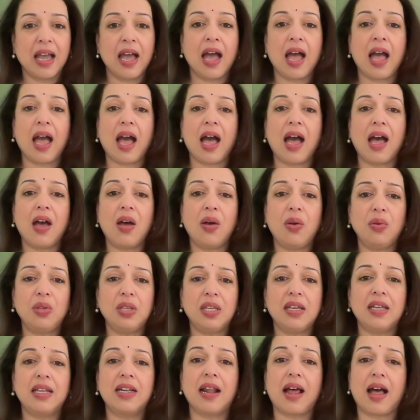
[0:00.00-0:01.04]
How
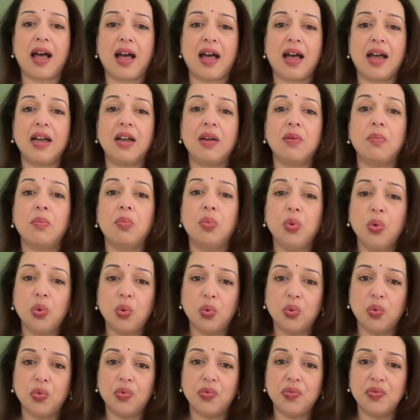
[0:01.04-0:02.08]
the rag
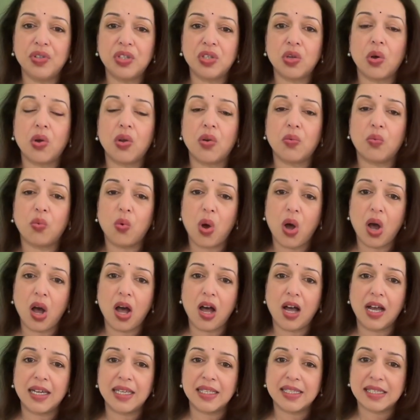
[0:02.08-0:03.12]
moves or
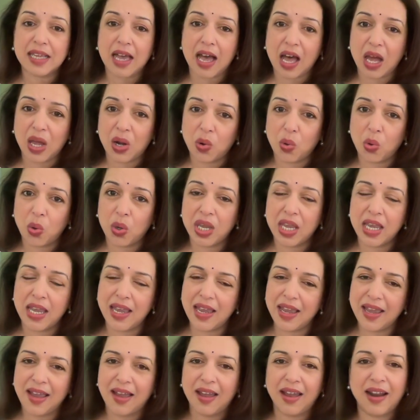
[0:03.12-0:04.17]
walks
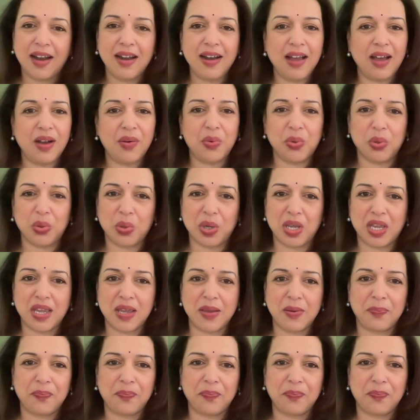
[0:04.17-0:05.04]
Arohi and Avrohi.